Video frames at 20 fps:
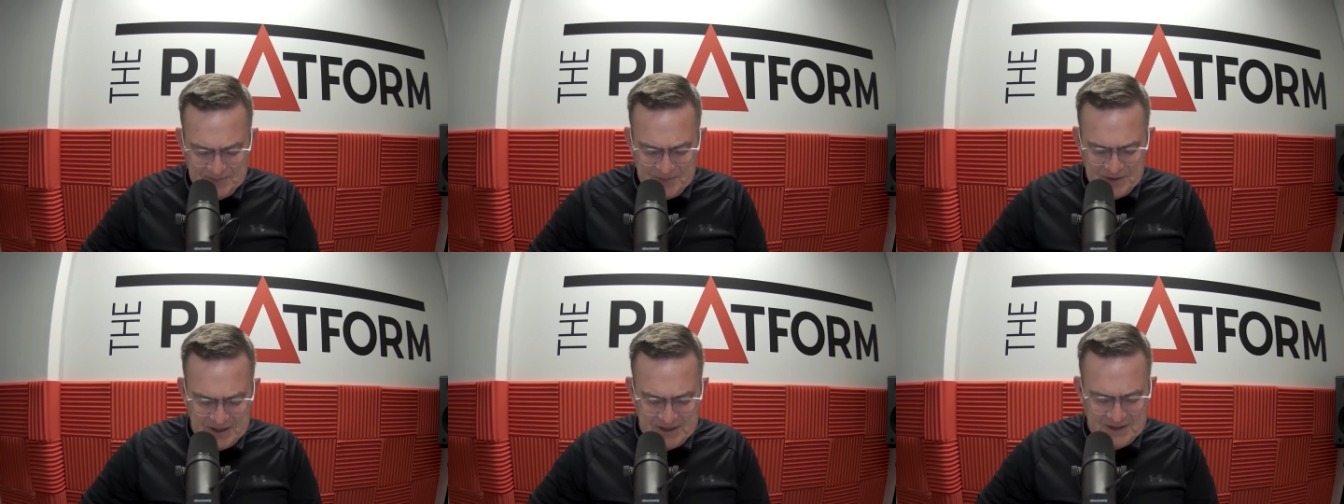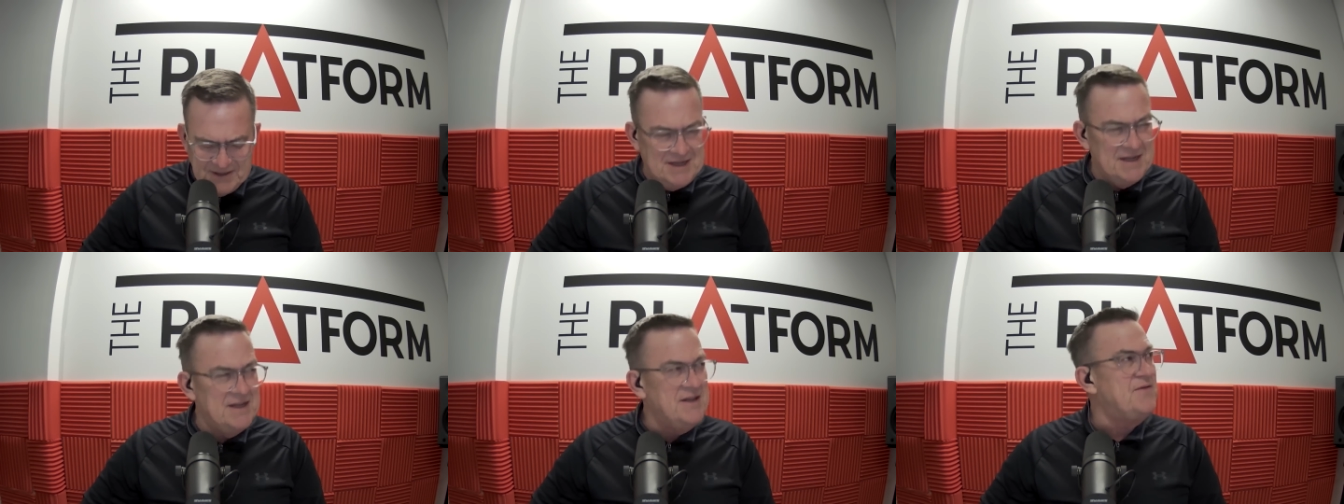but
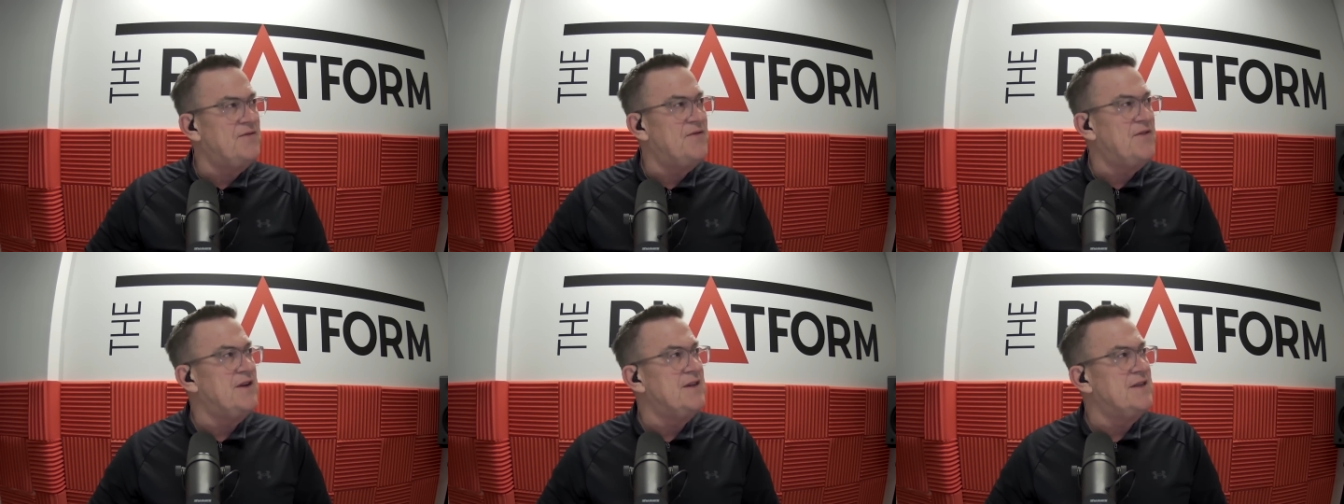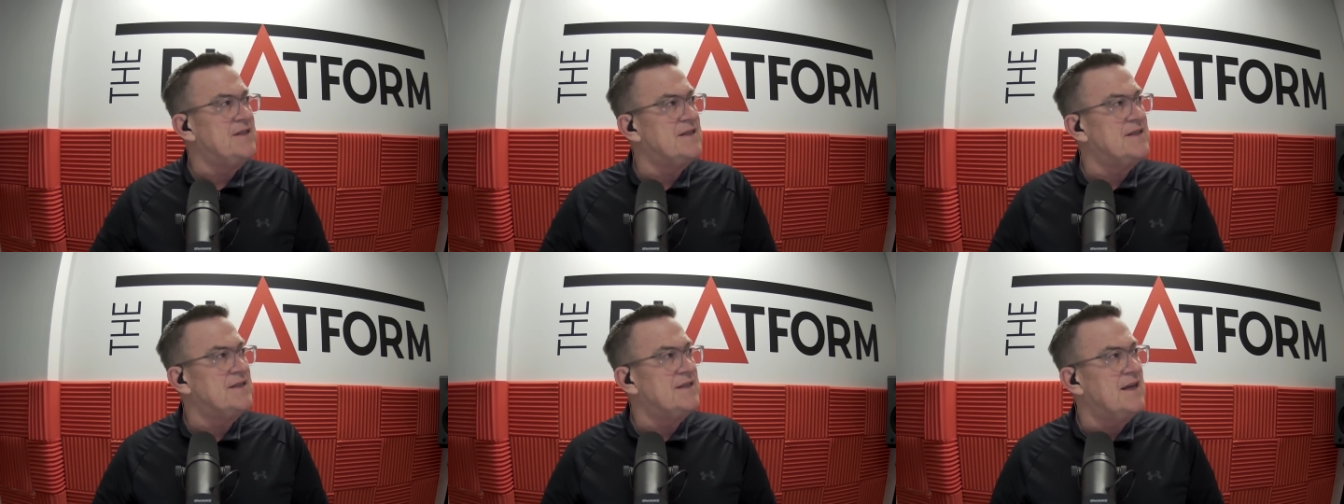New Zealand
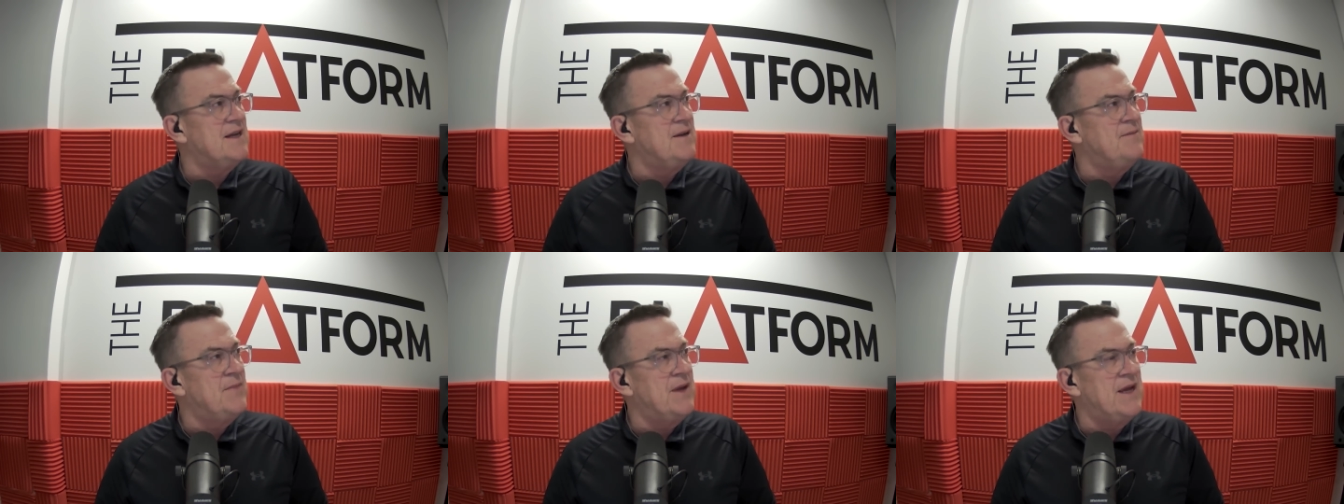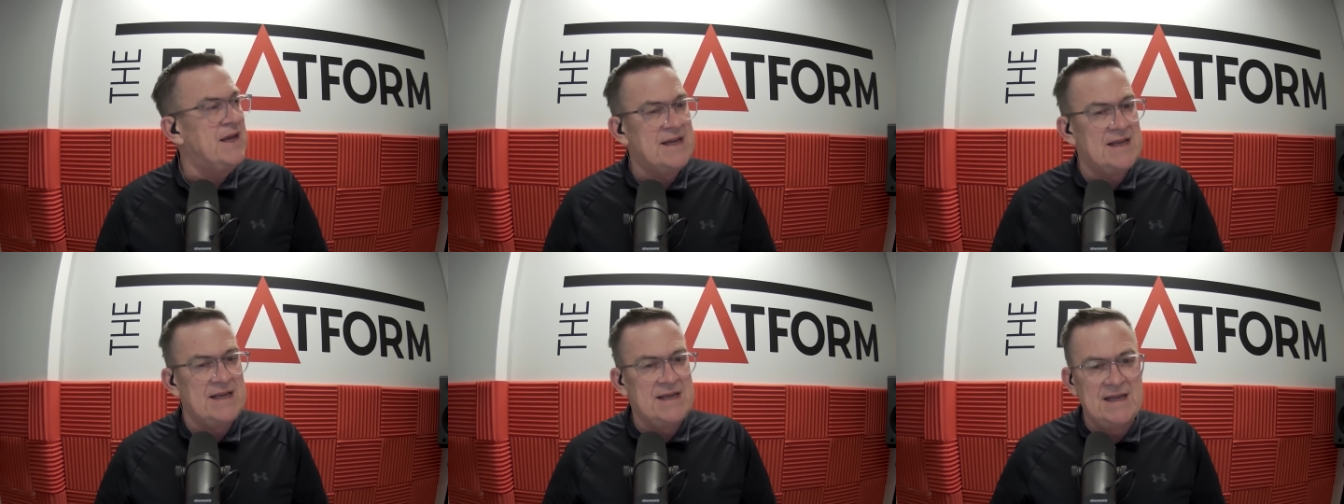First has come
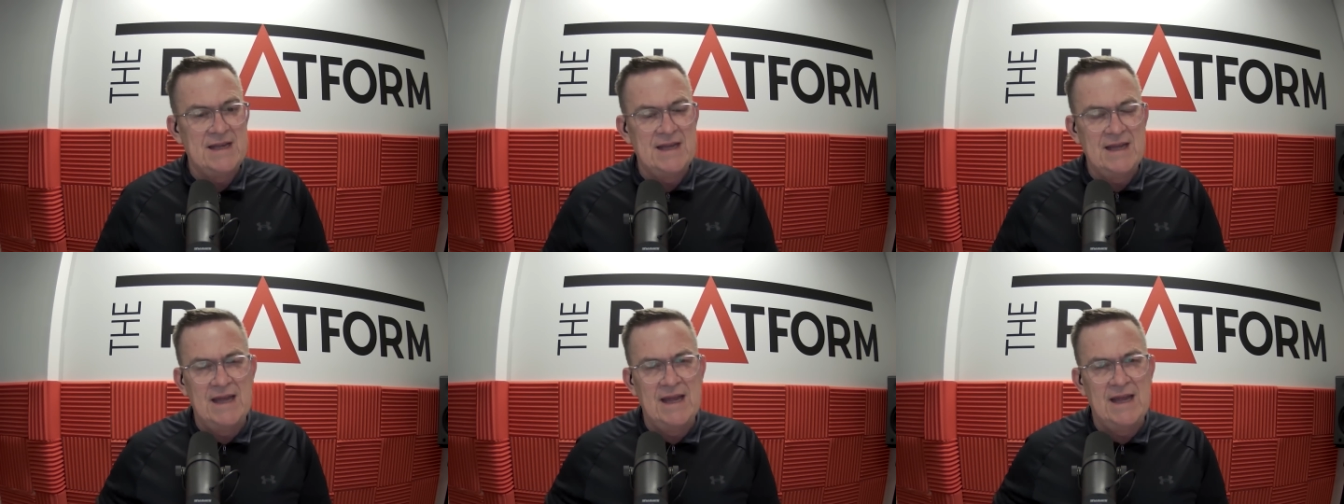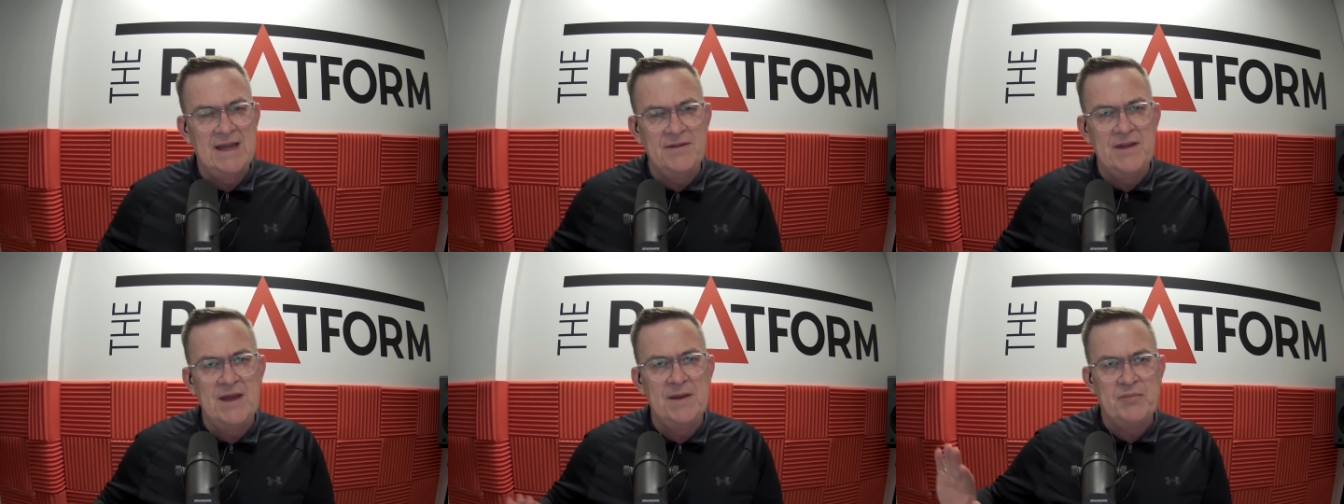back
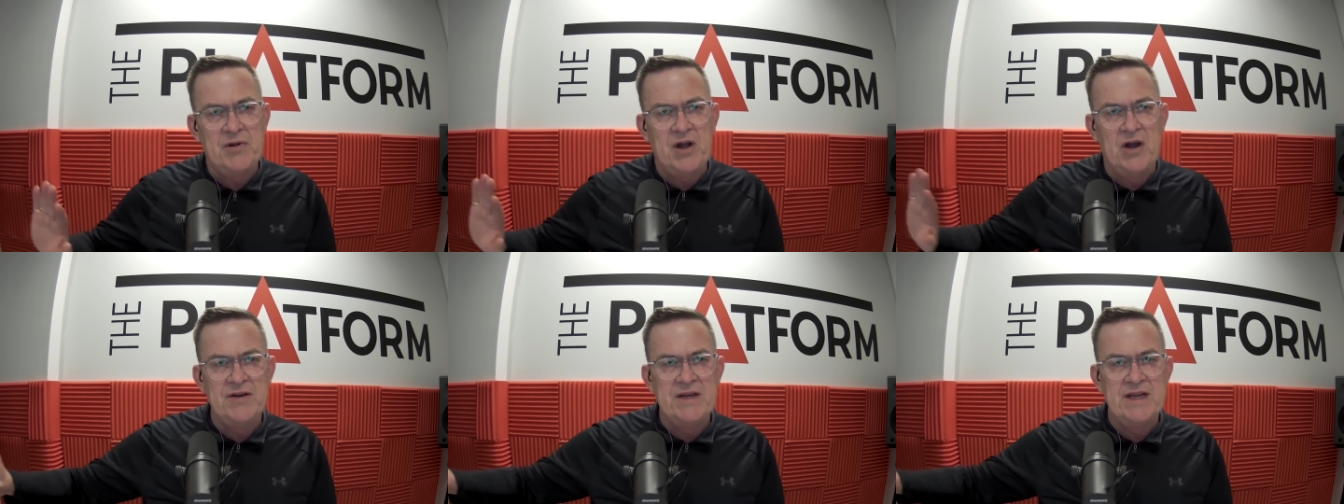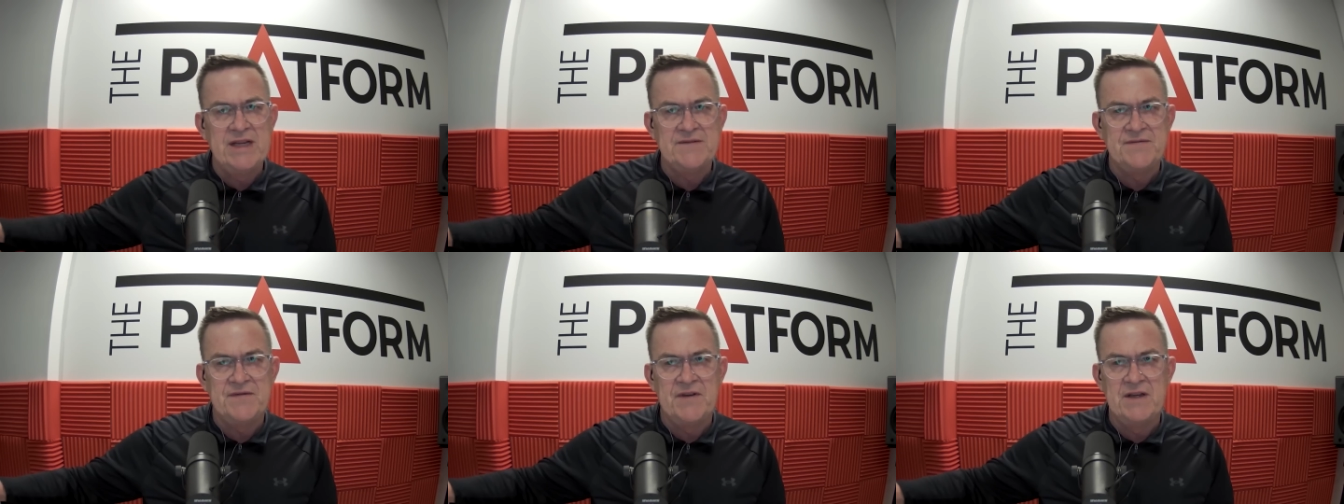and their
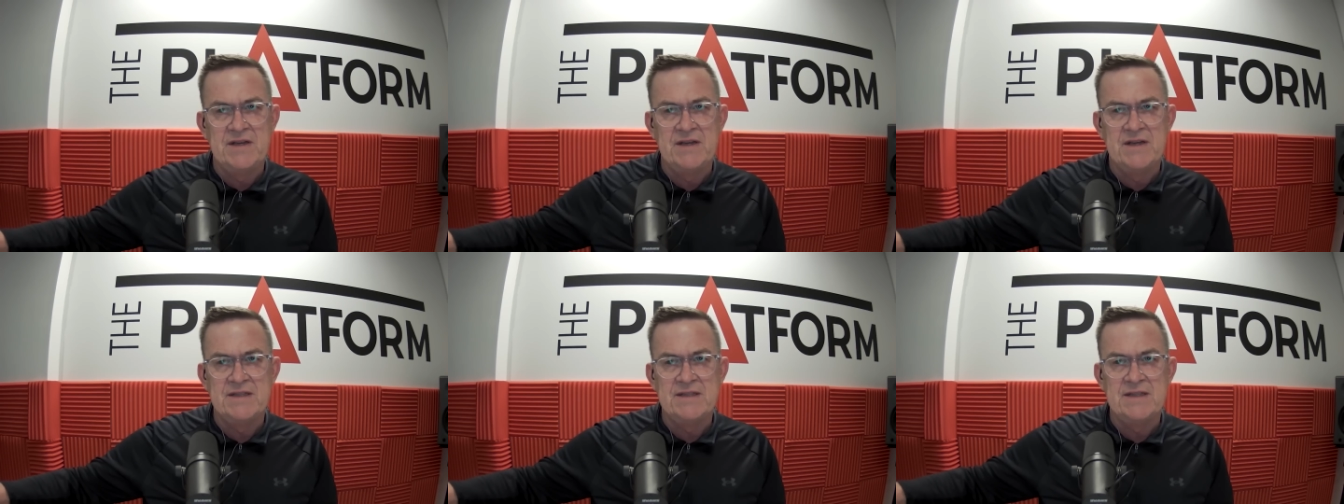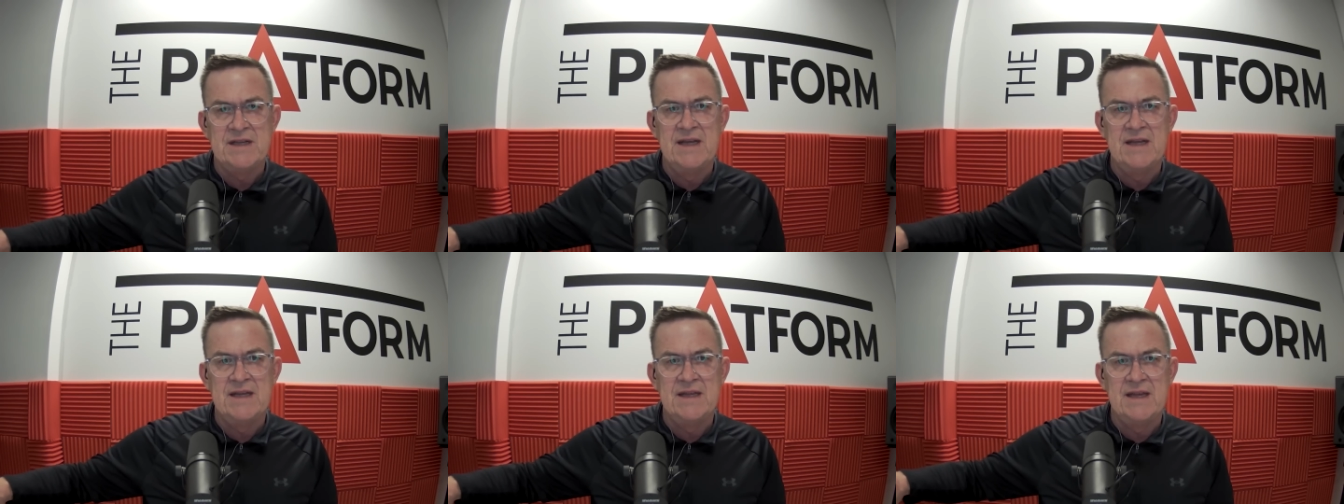protest voters
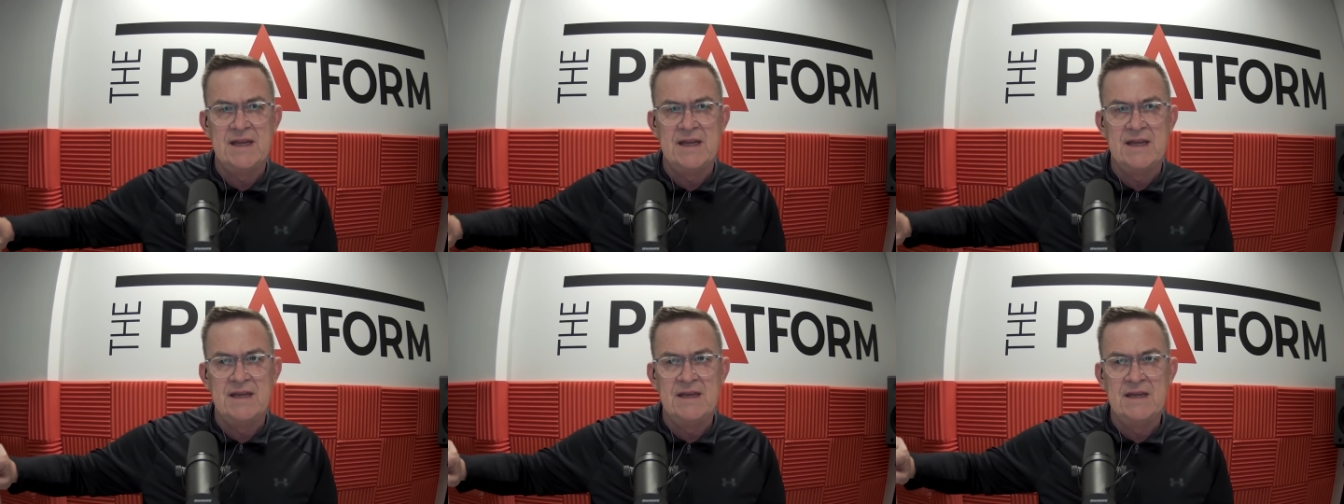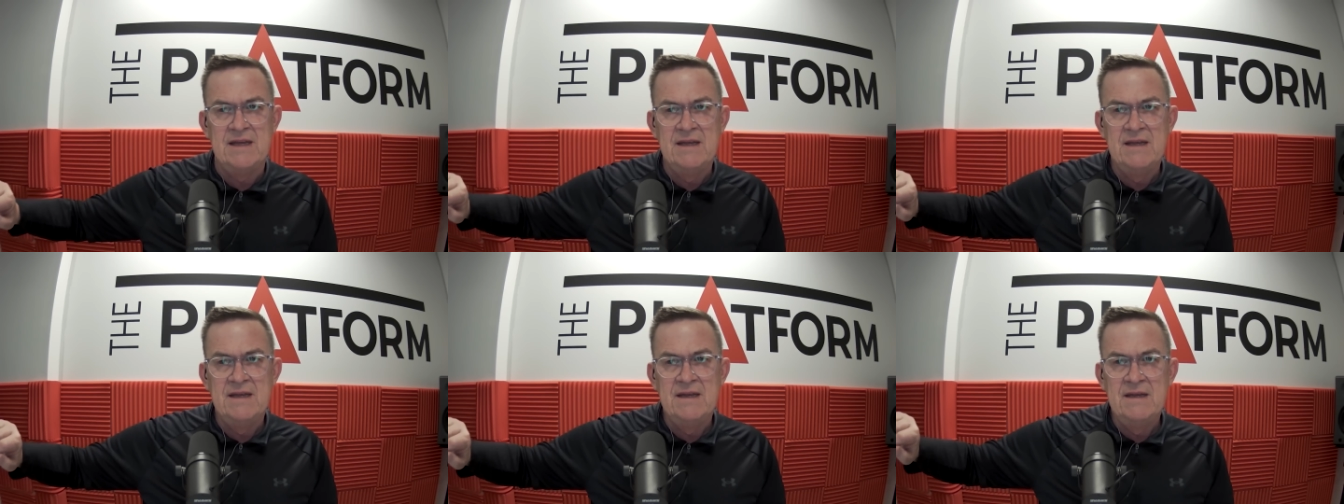and
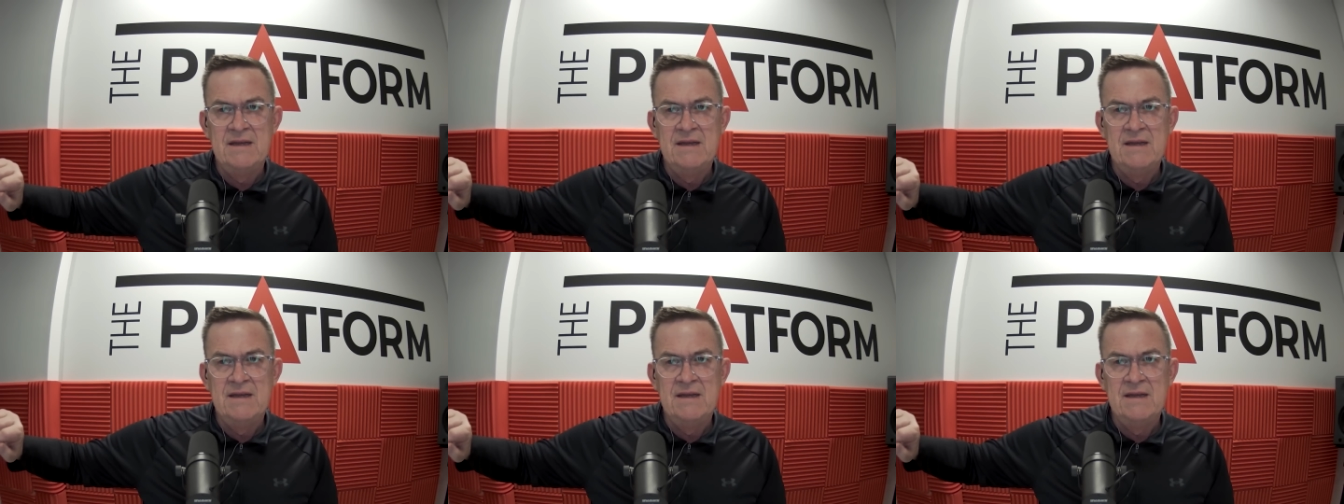their